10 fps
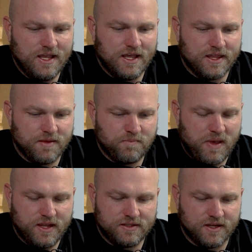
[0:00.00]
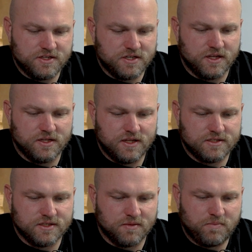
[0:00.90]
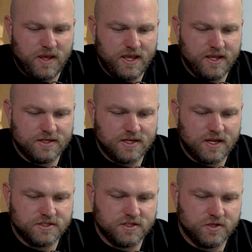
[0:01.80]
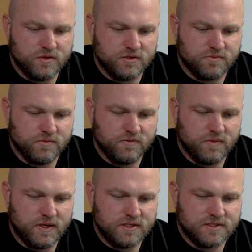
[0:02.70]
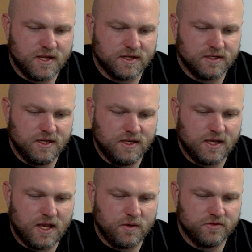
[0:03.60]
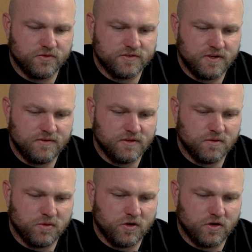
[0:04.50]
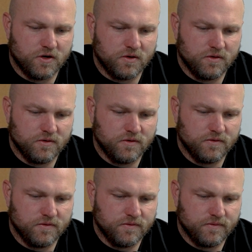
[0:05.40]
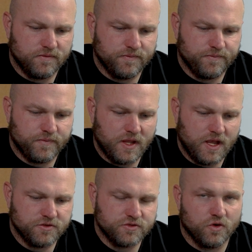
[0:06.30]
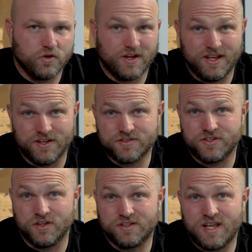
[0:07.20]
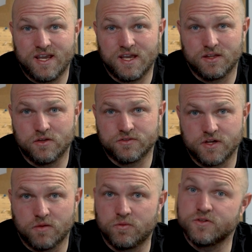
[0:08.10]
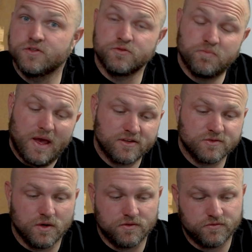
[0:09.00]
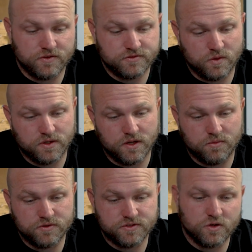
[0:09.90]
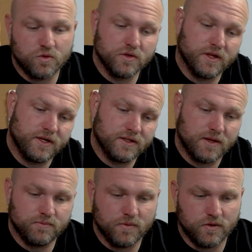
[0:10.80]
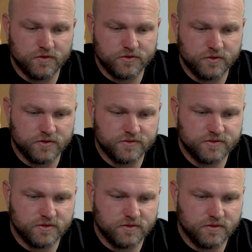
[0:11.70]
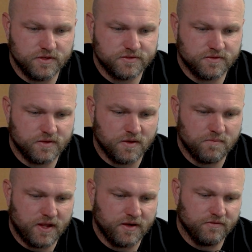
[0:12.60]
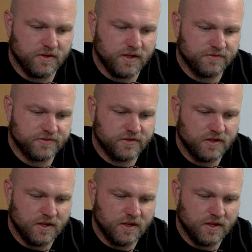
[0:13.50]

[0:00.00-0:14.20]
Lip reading: I think pay attention, it's like paying attention to his movement, his technique, how he's receiving the bar, how strong he is, you know, taking those numbers, those back squat and front squat numbers, and correlating them over to his competitive lifts.